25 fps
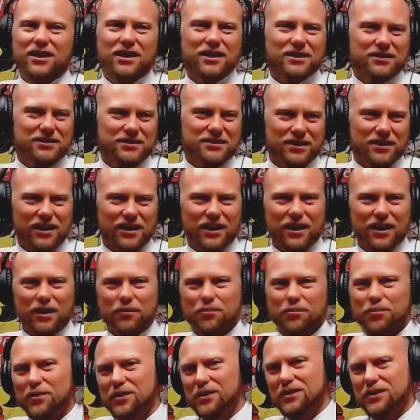it's. I
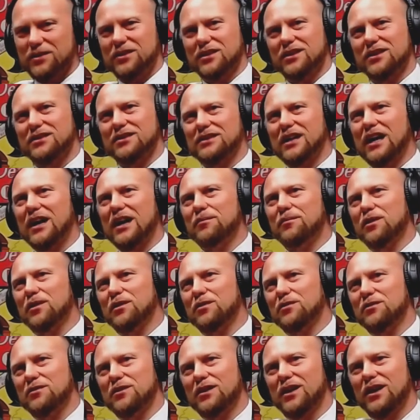put it to the same.
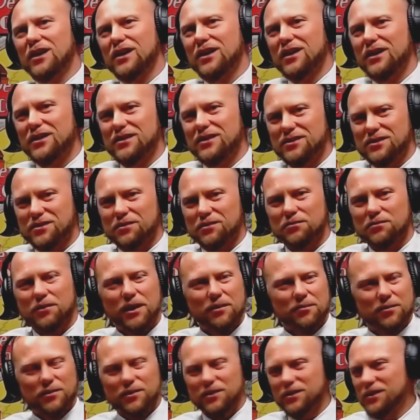Like I used to
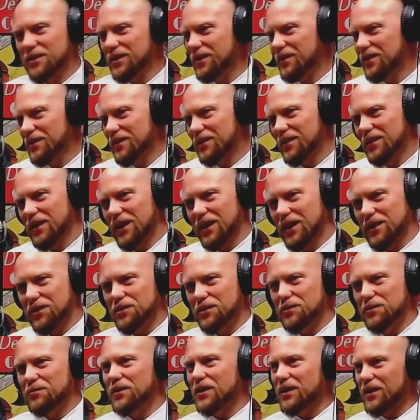wakeboard, not not that
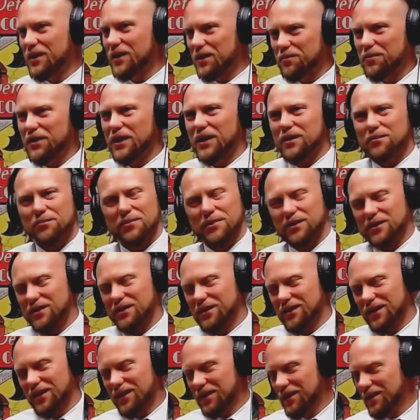good, but compete, but
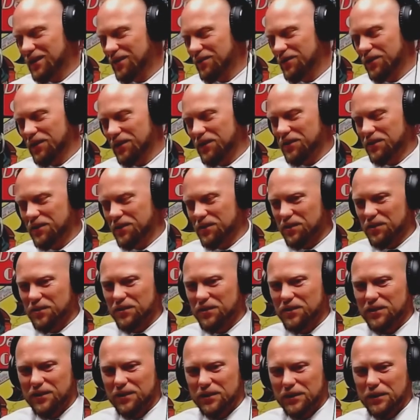not not very good at all.
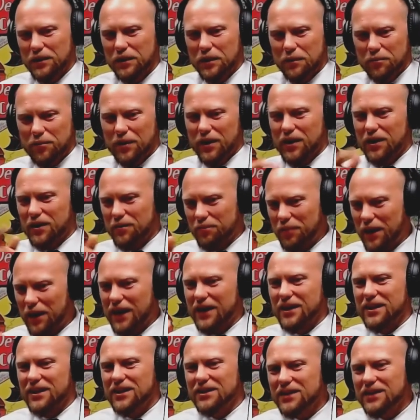But
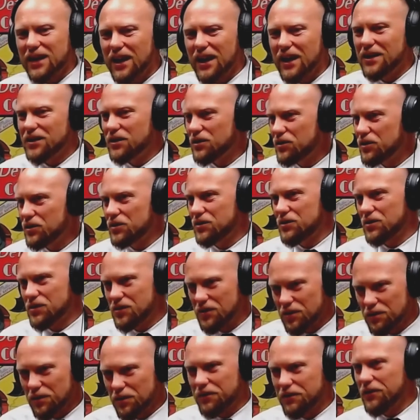back in the day, you used to
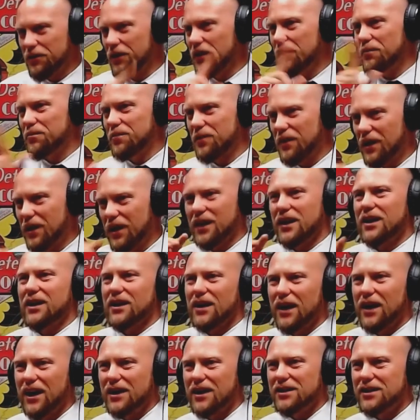do a flip and then
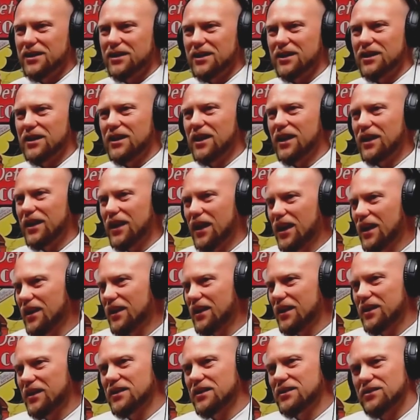land it, and now the
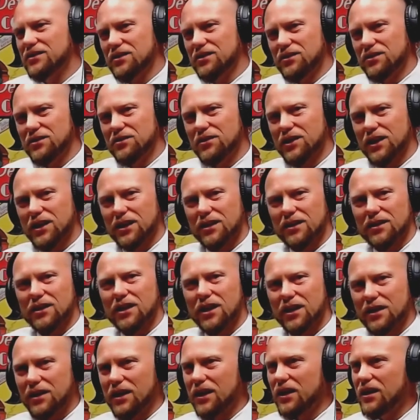kids are doing
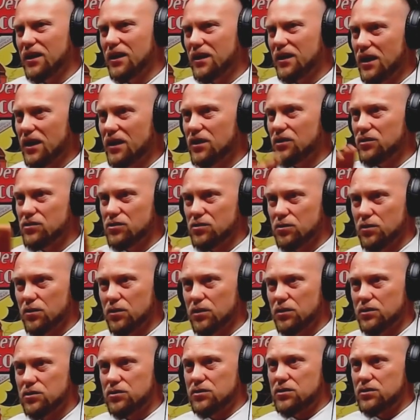like then then you saw
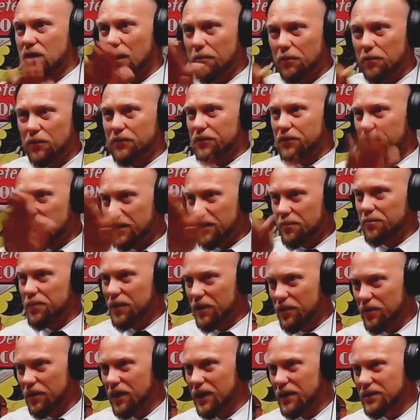double flip
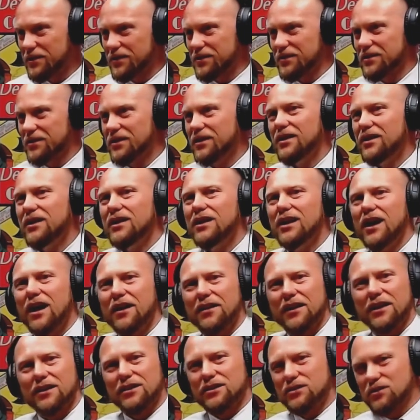progress, and
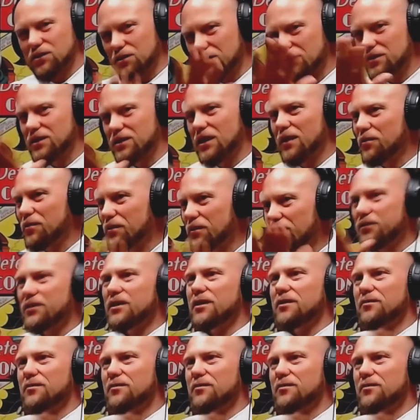then you saw double flip